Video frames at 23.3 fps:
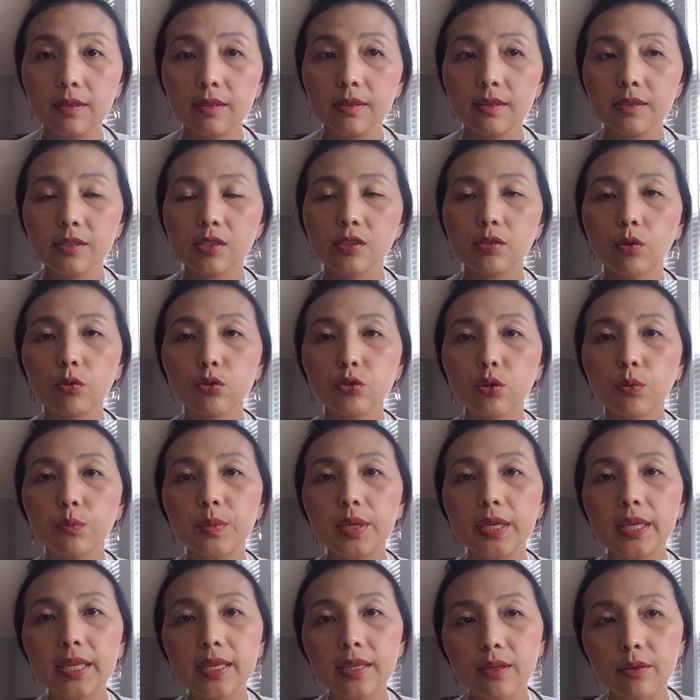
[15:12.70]
social
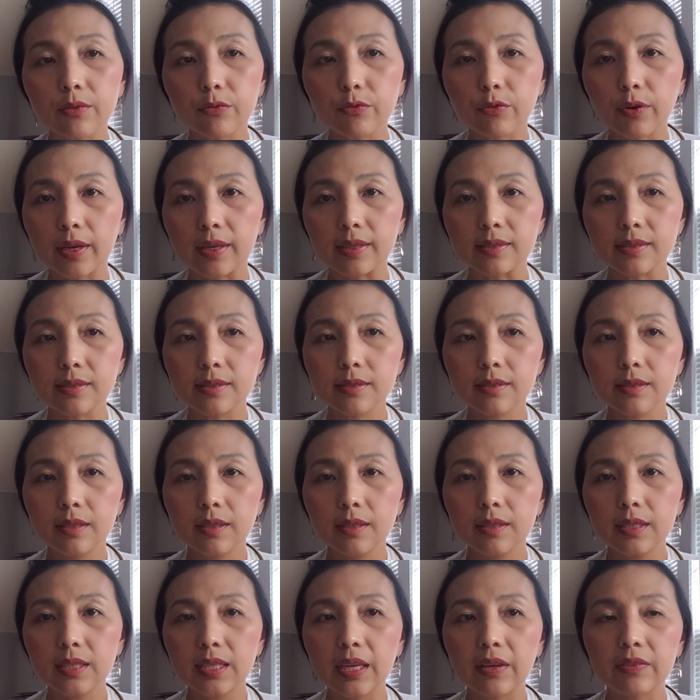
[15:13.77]
media friends.
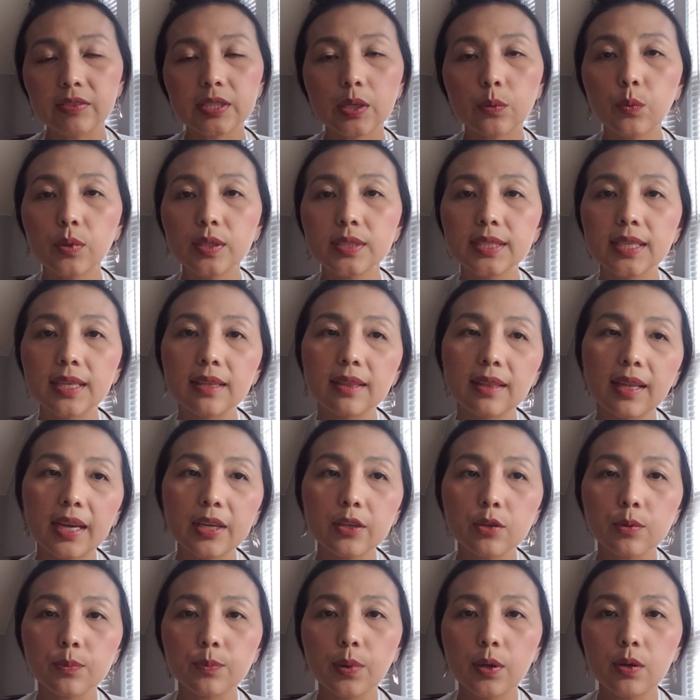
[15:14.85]
If someone didn't like
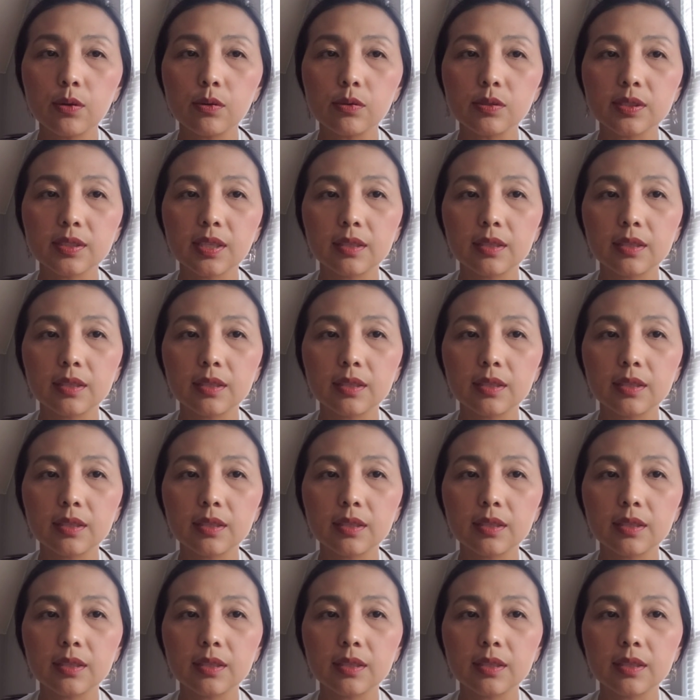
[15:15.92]
your post,